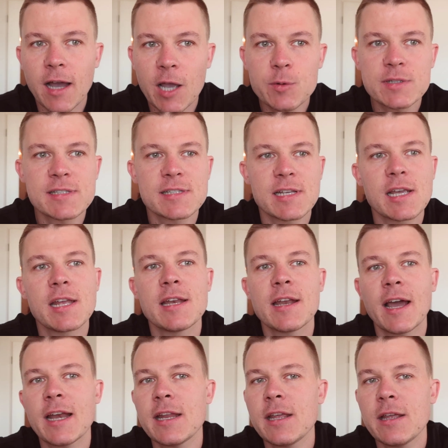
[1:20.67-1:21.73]
I would say
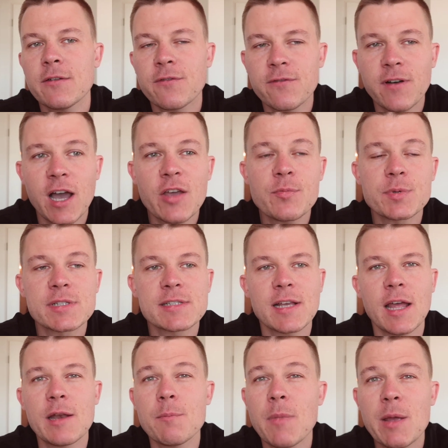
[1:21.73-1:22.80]

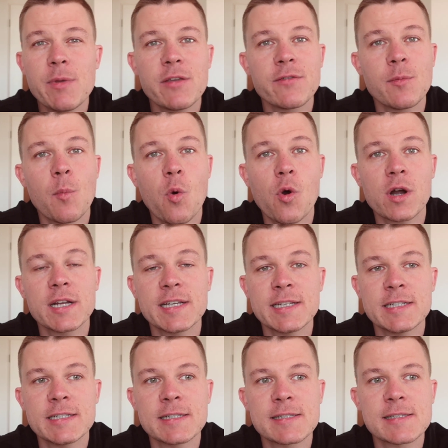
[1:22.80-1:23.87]
95%, maybe even more,
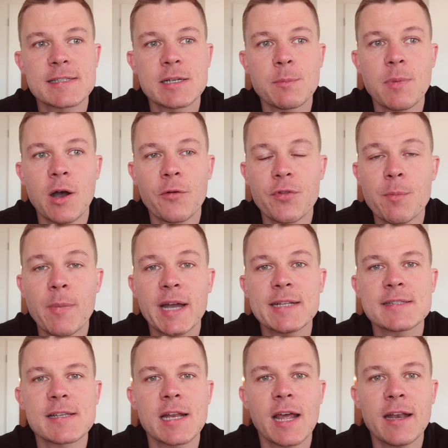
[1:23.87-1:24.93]
is about the
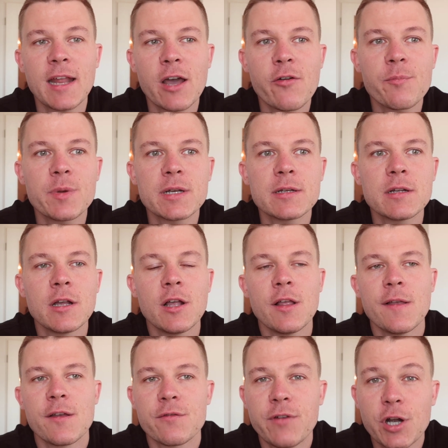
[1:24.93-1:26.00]
mindset. And there have been
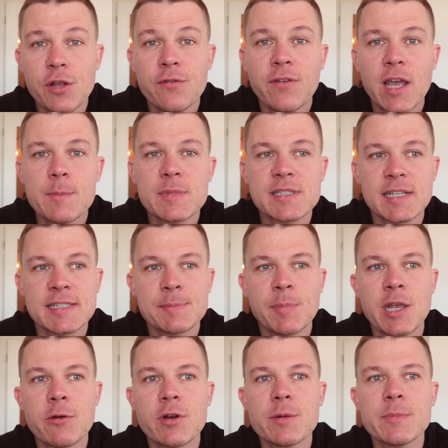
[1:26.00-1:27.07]
very famous
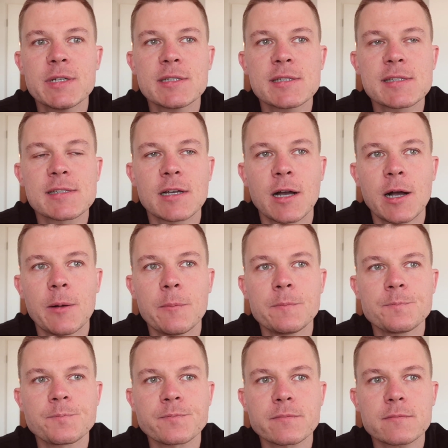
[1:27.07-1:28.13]
experiments
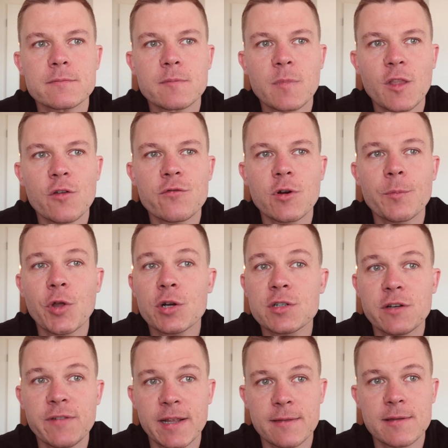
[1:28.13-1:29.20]
from
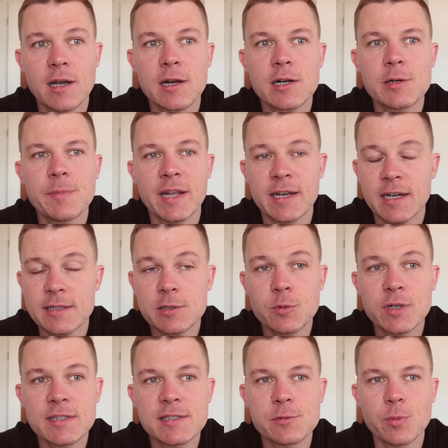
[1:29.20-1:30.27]
Dr. Van Tharp and other
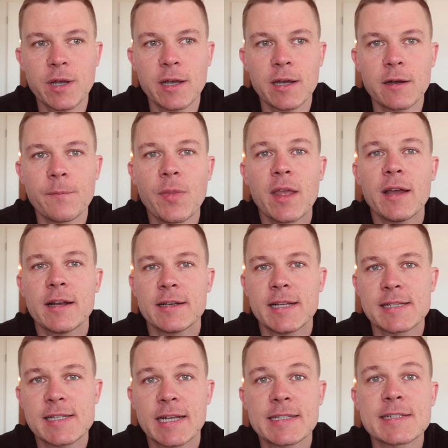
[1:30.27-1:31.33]
ones where
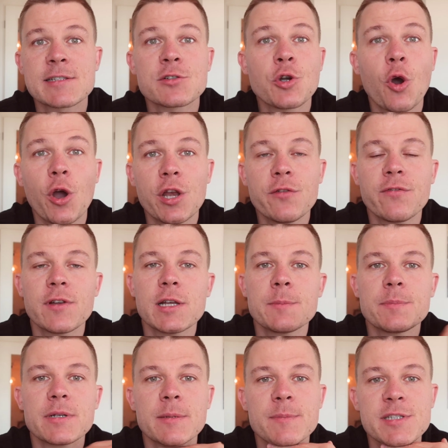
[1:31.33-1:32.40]
there's like this coin
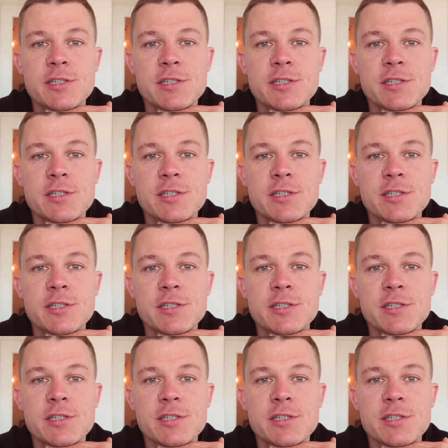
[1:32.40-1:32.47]
flip